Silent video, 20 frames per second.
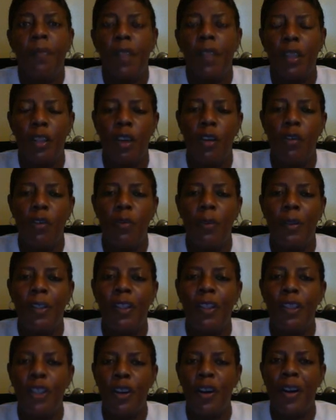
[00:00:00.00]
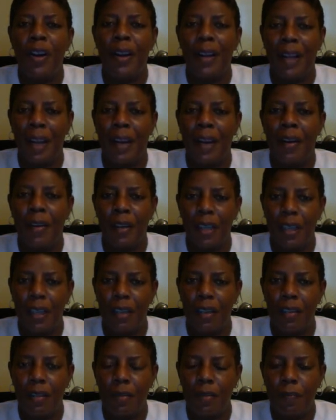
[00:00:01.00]
those were the target
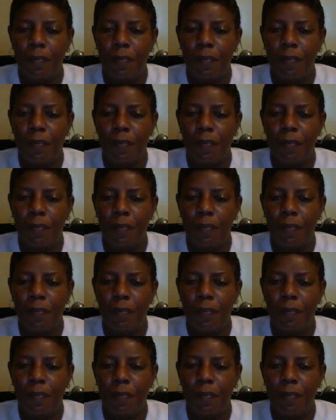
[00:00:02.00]
areas.